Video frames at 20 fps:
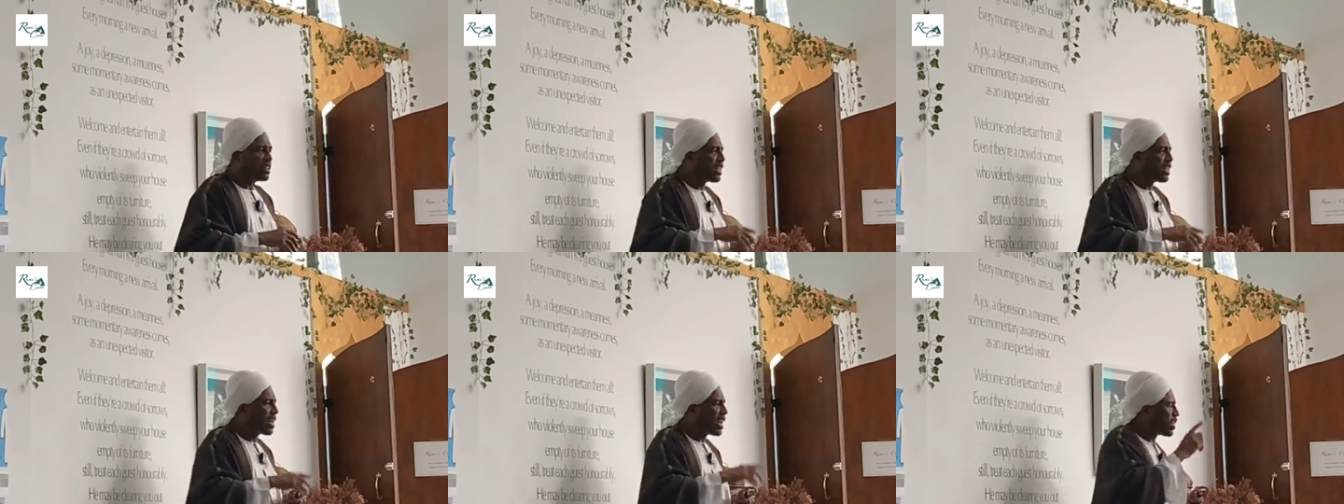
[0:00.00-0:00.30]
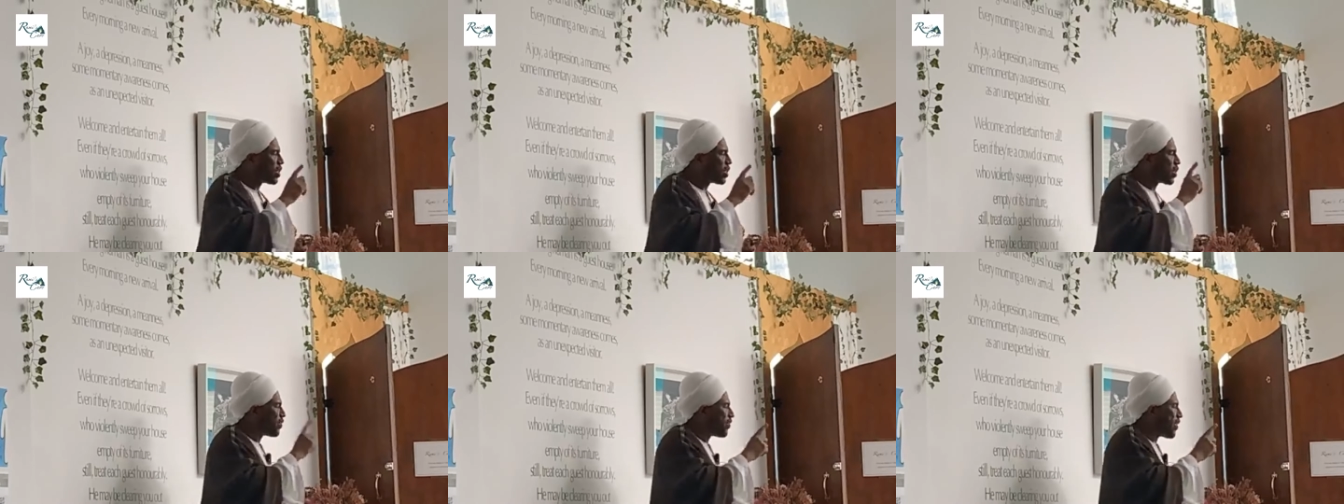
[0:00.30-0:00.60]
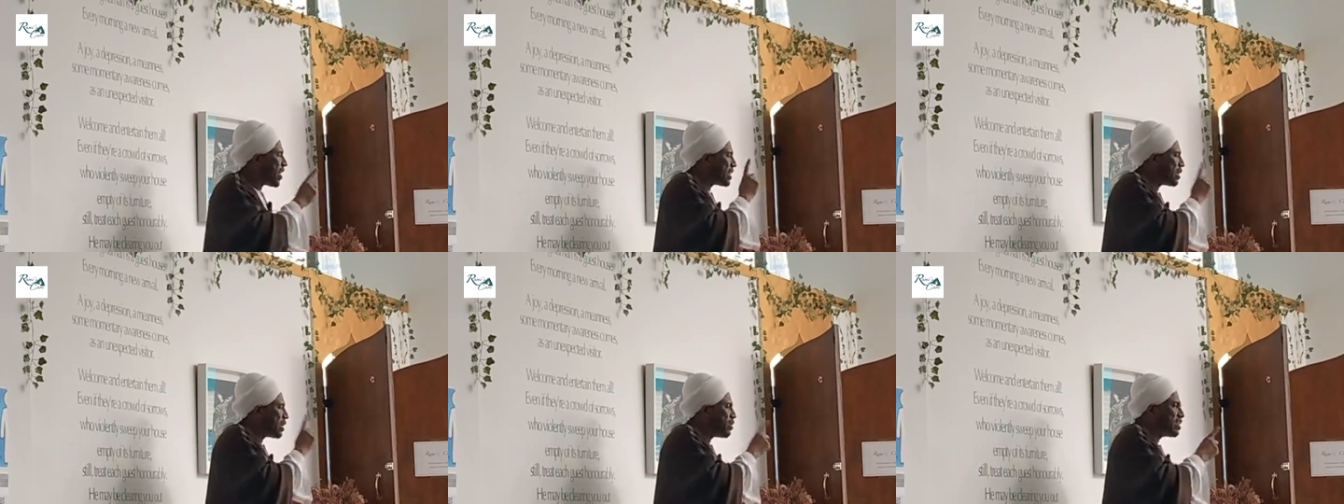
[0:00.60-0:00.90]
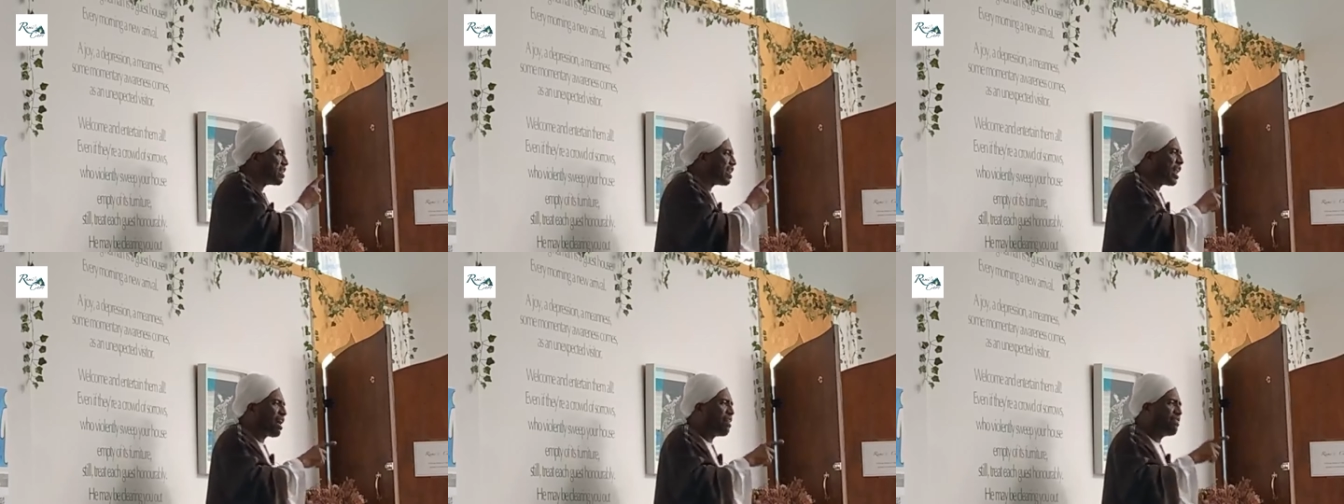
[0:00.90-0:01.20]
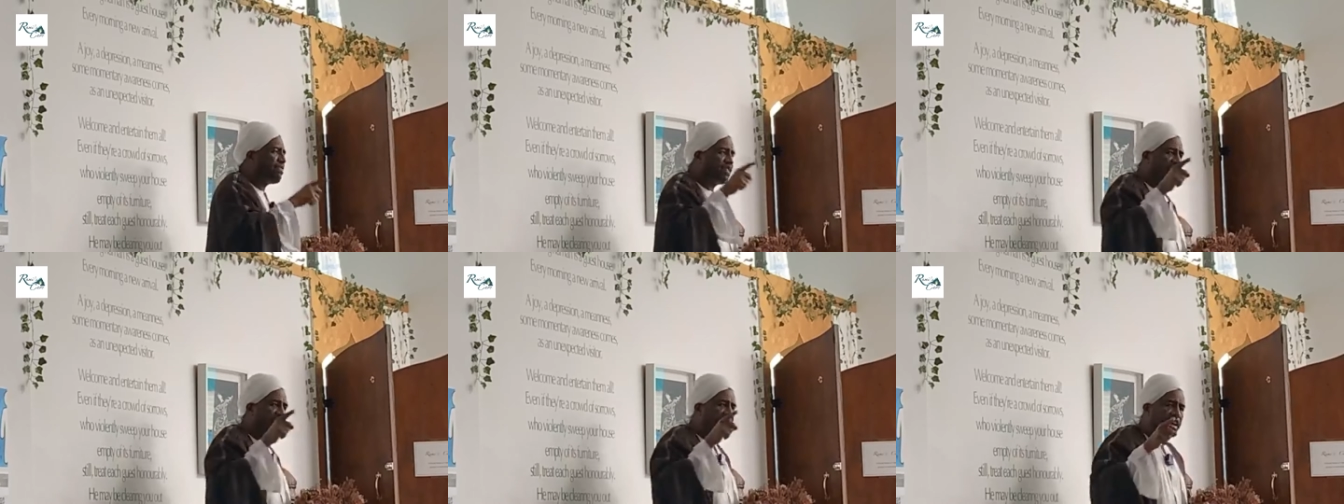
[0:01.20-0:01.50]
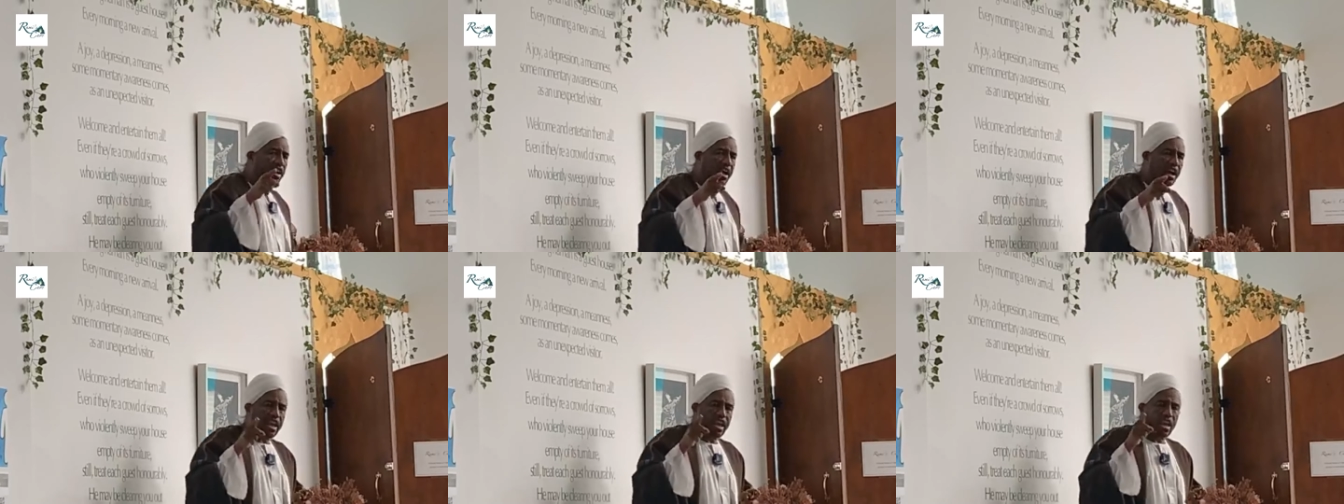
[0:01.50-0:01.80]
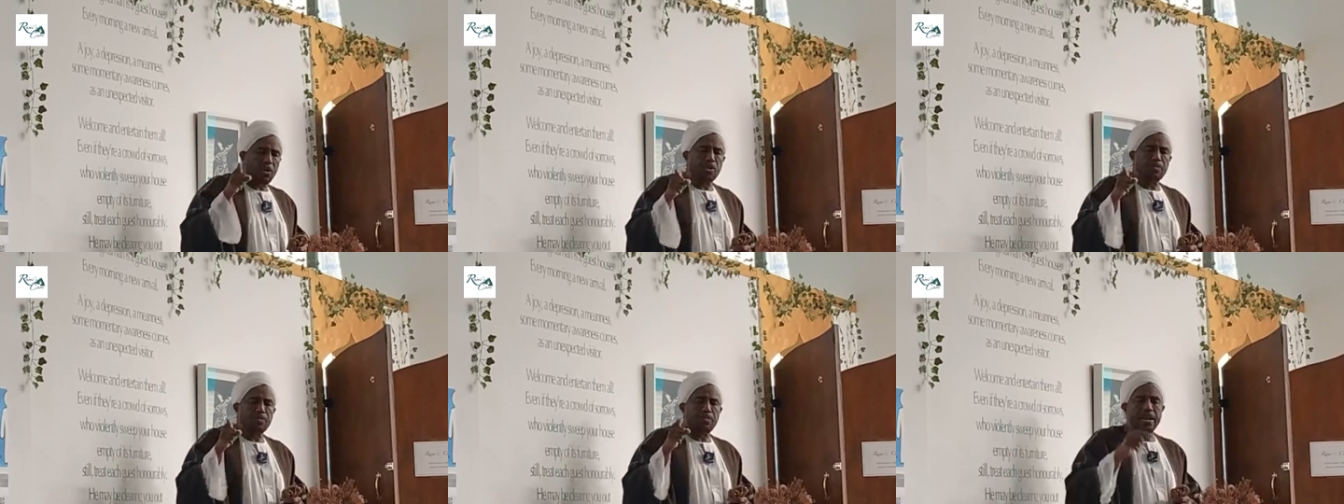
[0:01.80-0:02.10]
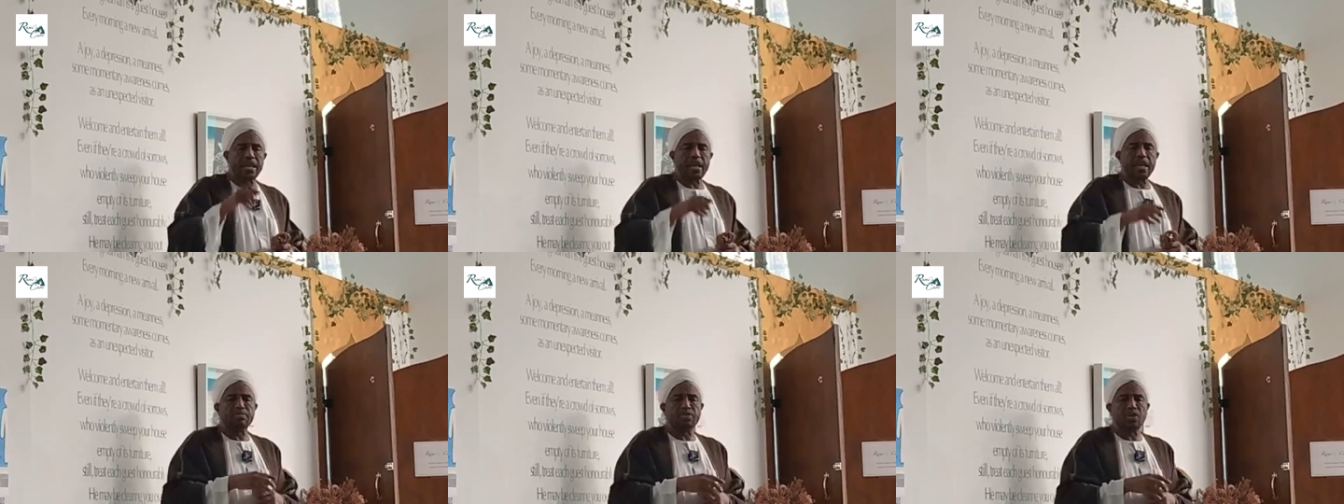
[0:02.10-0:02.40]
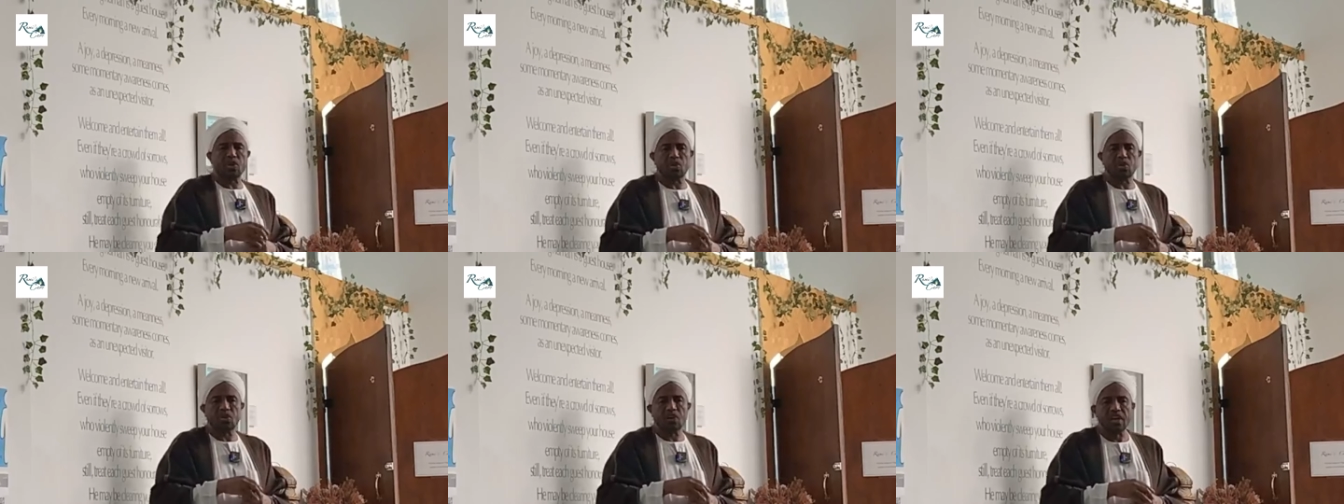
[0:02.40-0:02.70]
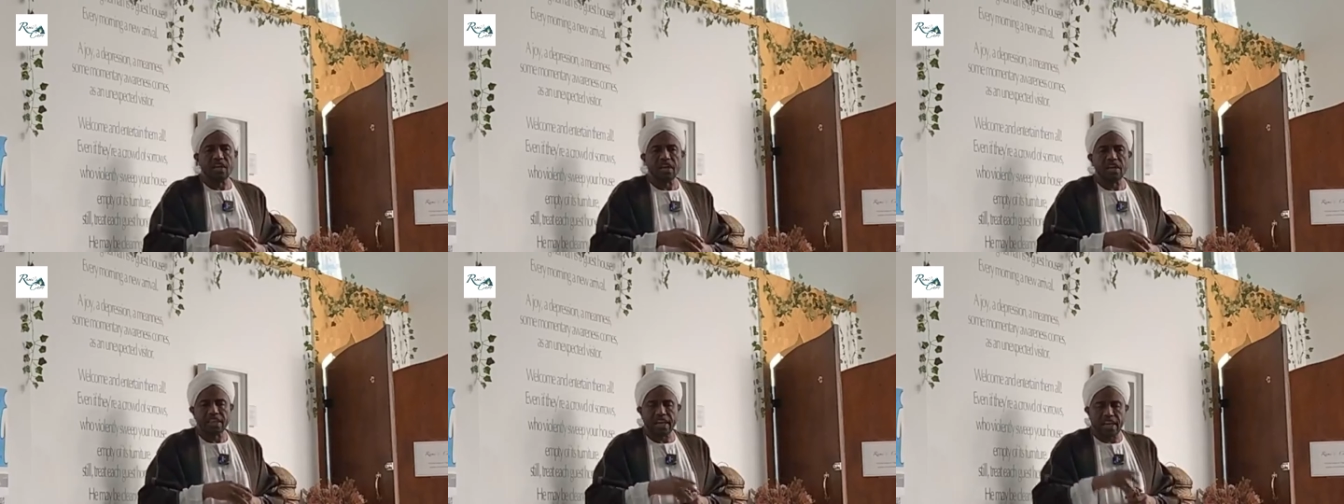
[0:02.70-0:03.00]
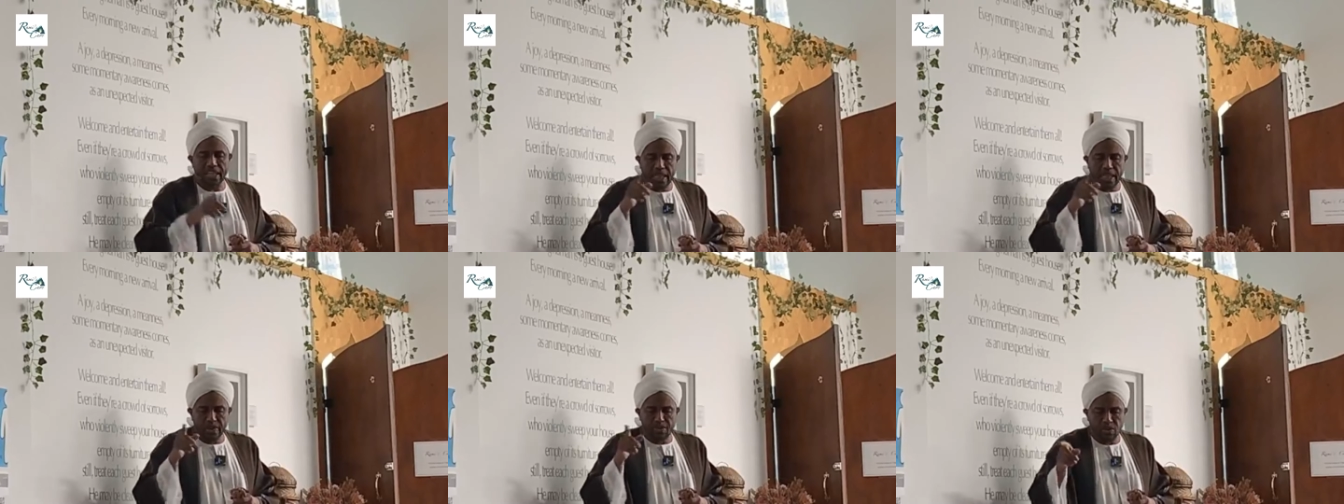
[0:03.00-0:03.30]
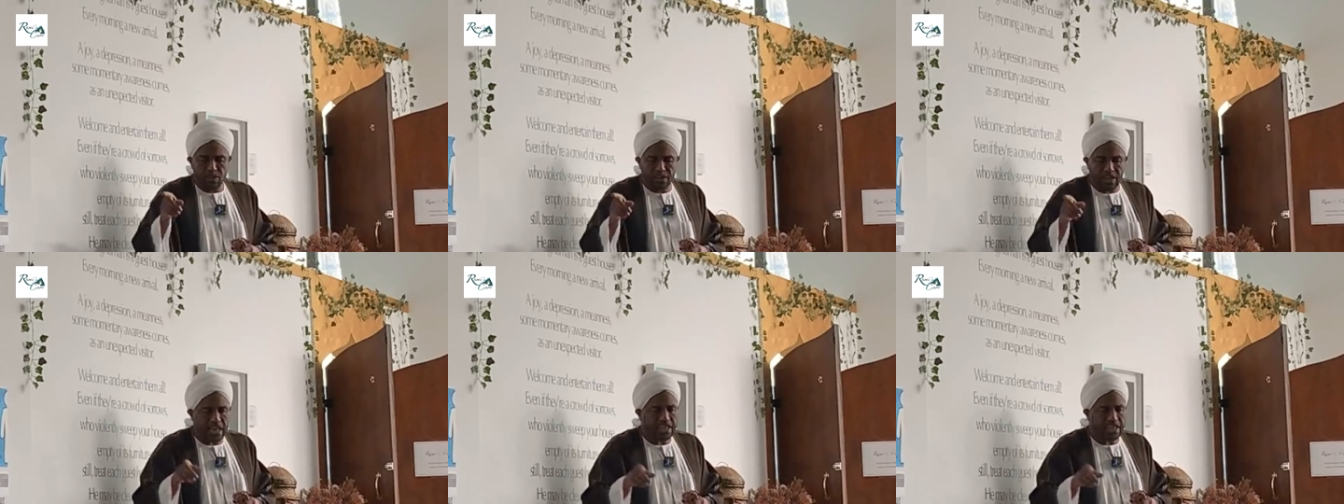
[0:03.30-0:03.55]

Treat your father with love, Allah will bring him to you treat him with